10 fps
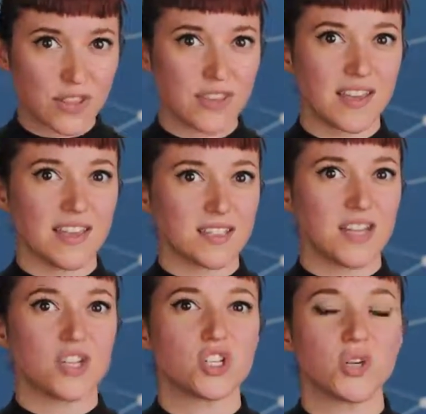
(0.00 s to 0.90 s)
thing is an
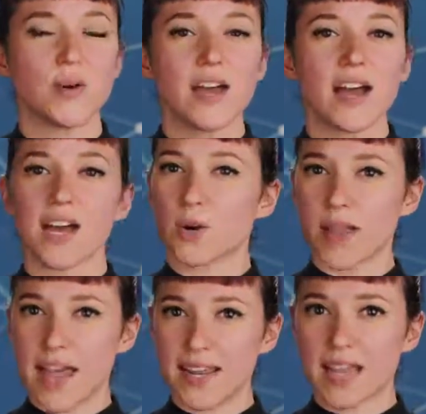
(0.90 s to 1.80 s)
issue, an
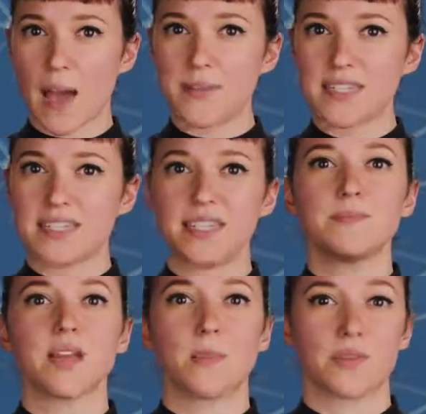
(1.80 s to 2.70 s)
organic chemist
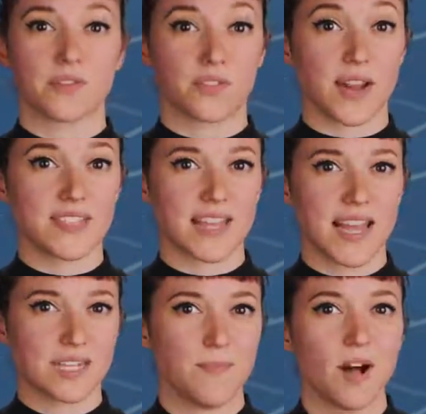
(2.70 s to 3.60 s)
teamed up with a forensic
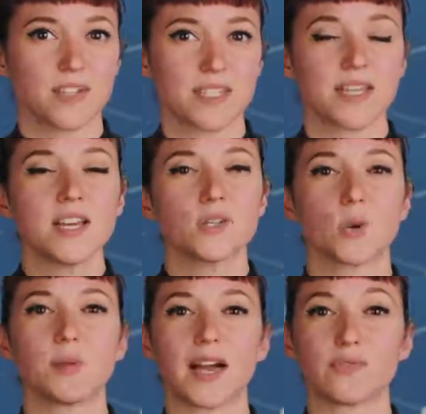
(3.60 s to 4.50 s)
entomologist to
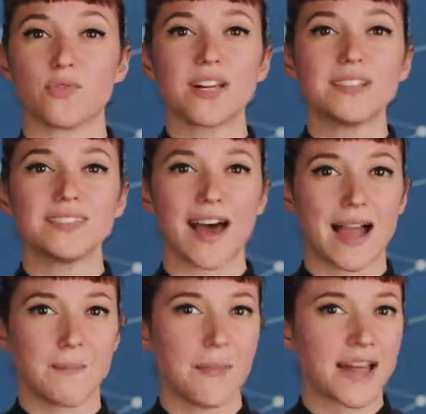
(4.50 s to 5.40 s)
apply
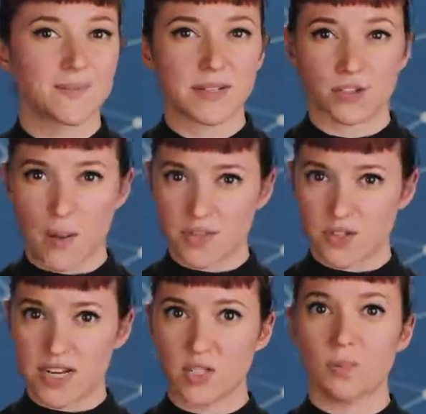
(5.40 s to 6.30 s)
real-time mass
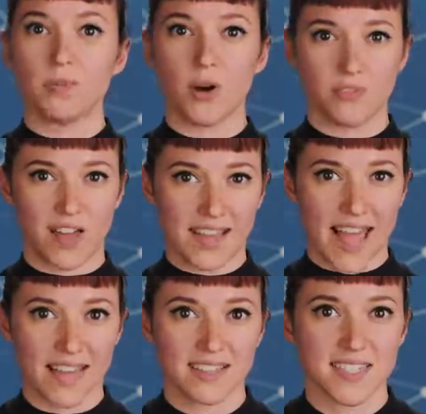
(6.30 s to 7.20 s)
spectrometry to blowfly
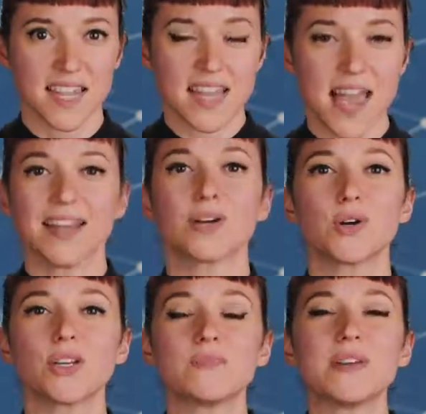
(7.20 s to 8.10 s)
eggs, and it
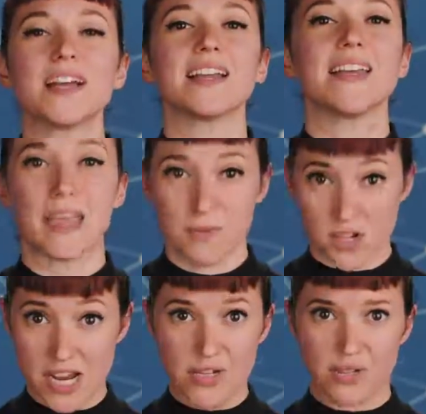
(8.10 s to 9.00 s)
could be a game
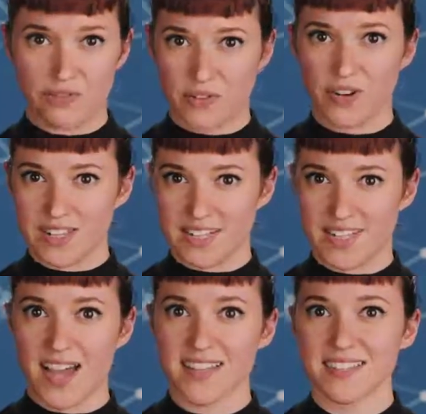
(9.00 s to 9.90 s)
changer for forensic
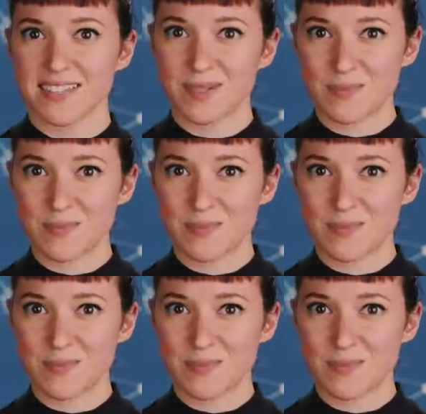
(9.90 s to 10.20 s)
science.